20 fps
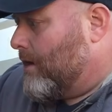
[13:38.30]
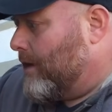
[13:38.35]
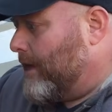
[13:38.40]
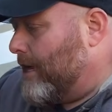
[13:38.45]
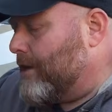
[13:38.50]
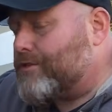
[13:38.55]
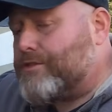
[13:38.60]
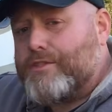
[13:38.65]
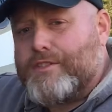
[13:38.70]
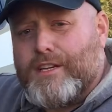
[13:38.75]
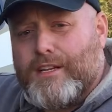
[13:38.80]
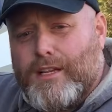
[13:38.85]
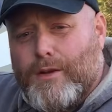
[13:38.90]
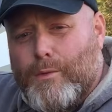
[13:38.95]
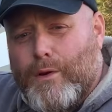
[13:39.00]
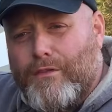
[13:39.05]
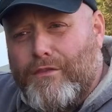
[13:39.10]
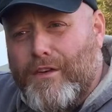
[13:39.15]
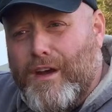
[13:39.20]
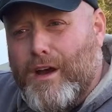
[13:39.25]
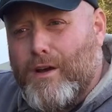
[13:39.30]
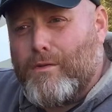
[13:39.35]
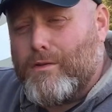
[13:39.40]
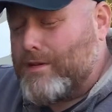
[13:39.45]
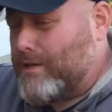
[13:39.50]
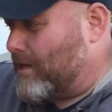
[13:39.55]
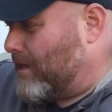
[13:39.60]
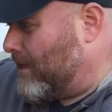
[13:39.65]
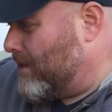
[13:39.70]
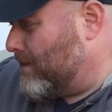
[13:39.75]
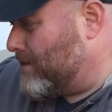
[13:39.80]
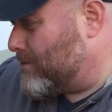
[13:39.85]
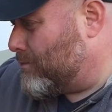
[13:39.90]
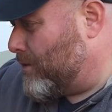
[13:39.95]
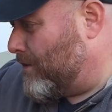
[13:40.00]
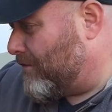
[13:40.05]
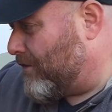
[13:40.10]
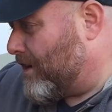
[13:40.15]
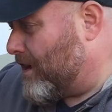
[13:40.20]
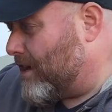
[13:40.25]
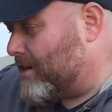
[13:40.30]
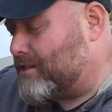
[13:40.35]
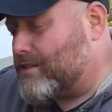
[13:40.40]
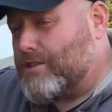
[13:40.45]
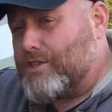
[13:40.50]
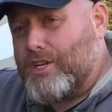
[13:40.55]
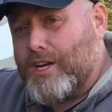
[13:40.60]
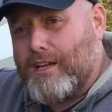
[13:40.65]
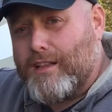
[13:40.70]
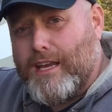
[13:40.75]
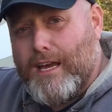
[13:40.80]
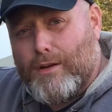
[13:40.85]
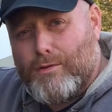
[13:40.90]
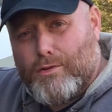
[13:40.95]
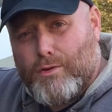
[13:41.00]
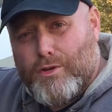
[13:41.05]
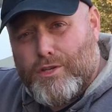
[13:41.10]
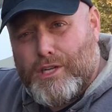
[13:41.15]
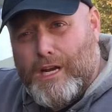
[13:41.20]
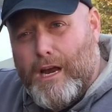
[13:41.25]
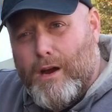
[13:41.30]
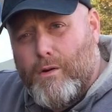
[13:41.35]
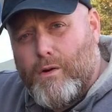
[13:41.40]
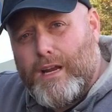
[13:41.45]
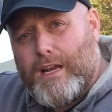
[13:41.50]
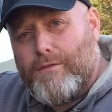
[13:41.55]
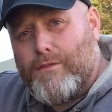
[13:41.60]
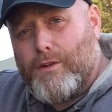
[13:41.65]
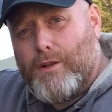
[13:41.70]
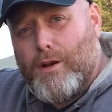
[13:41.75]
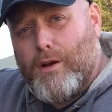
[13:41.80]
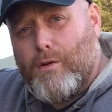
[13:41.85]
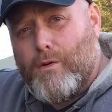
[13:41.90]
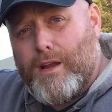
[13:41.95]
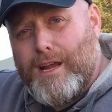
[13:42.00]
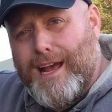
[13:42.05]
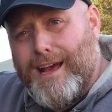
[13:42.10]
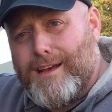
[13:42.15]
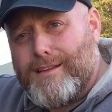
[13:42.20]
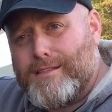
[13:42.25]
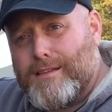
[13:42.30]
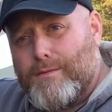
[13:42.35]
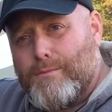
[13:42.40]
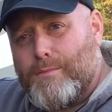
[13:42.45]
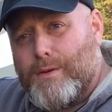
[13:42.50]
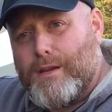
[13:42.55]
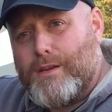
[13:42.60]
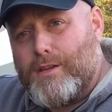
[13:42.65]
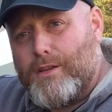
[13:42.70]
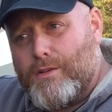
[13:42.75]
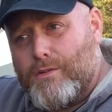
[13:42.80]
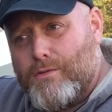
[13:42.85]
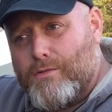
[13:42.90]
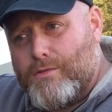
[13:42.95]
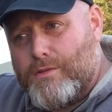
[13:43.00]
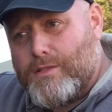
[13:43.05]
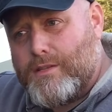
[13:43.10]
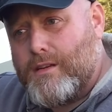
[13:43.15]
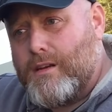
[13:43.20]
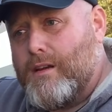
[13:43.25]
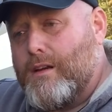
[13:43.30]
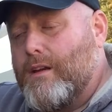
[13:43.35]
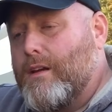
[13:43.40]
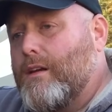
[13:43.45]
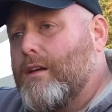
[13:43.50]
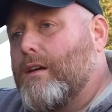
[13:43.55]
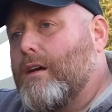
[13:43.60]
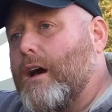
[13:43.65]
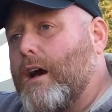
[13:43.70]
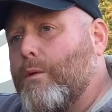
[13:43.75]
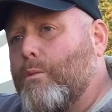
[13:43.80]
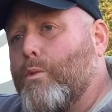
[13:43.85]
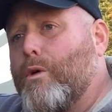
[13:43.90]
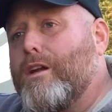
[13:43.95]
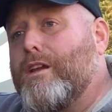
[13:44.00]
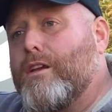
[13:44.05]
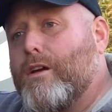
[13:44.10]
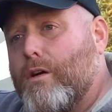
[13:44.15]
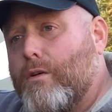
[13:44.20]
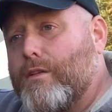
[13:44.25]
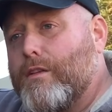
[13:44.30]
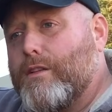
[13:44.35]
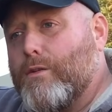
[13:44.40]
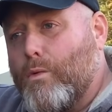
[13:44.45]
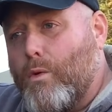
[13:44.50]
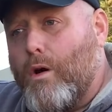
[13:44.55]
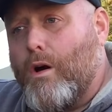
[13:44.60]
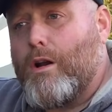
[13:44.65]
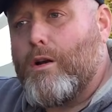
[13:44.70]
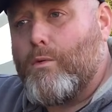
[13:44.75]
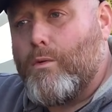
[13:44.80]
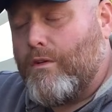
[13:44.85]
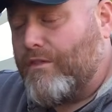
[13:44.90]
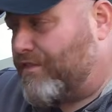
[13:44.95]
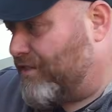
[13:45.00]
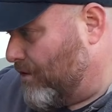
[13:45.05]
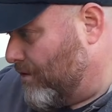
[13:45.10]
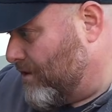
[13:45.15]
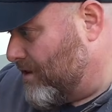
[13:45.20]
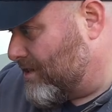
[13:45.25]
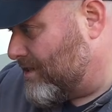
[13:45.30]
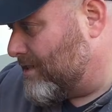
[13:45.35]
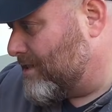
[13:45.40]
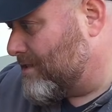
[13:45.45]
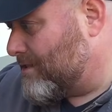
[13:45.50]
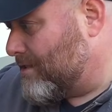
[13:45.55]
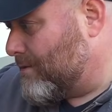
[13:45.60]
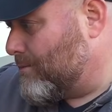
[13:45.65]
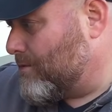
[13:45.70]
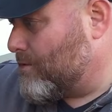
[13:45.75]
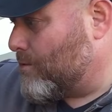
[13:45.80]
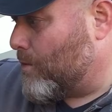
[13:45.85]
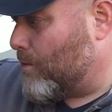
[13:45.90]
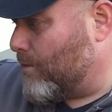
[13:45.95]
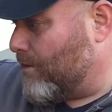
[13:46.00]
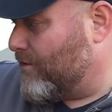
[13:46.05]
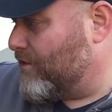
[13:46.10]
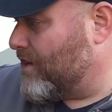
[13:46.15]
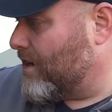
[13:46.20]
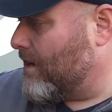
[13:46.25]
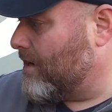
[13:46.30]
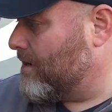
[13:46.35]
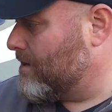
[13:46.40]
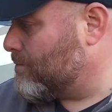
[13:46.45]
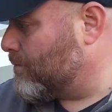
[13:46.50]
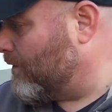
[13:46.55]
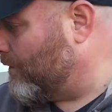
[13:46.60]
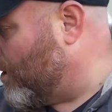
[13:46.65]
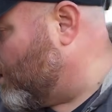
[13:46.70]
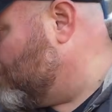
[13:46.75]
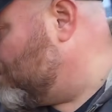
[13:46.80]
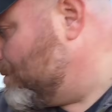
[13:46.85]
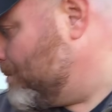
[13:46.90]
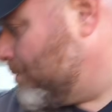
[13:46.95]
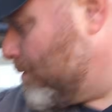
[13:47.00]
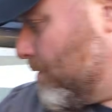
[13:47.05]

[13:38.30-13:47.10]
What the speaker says: Interesting that we found is we forgot to check the outdoor shower. Even though it hasn't been used, we know that the water will fill the system. So what we've done is we've opened